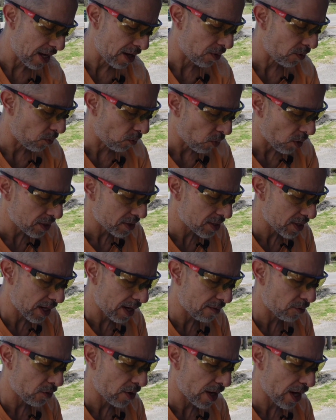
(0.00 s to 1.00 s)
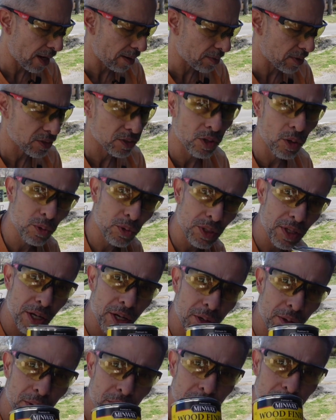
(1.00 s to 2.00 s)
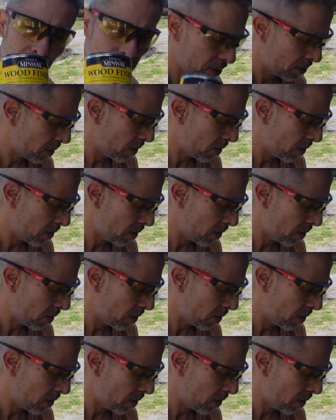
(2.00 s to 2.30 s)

Now, the ones that I've grabbed is golden oak.